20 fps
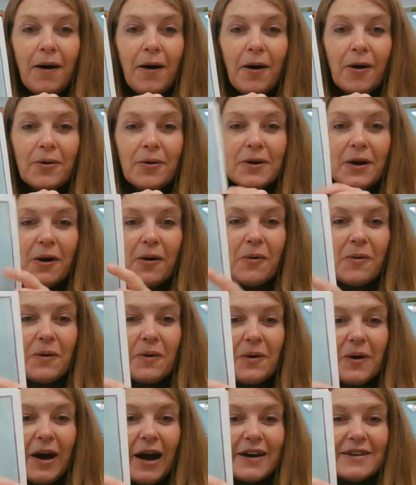no,
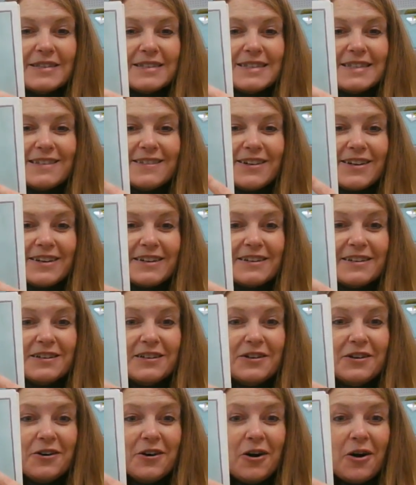how does he look?
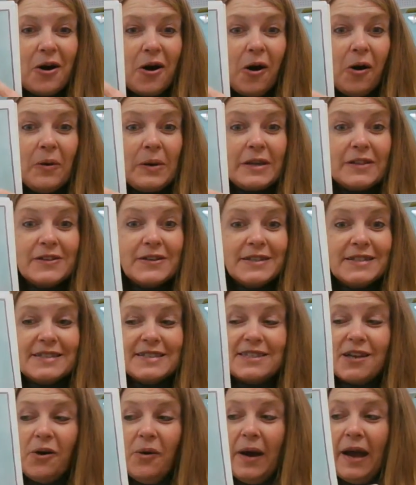Oh, he
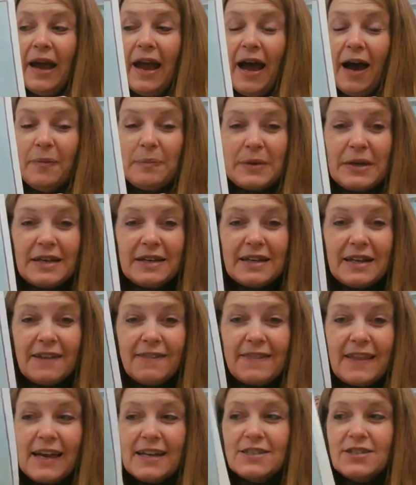looks so happy to
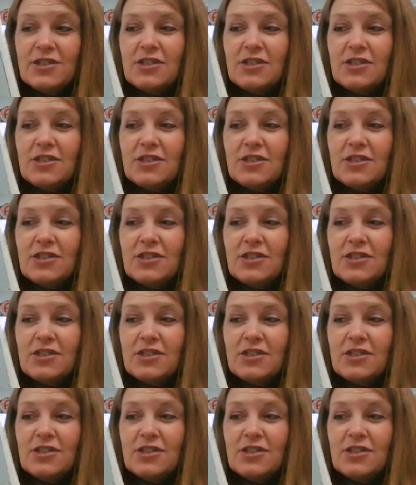get that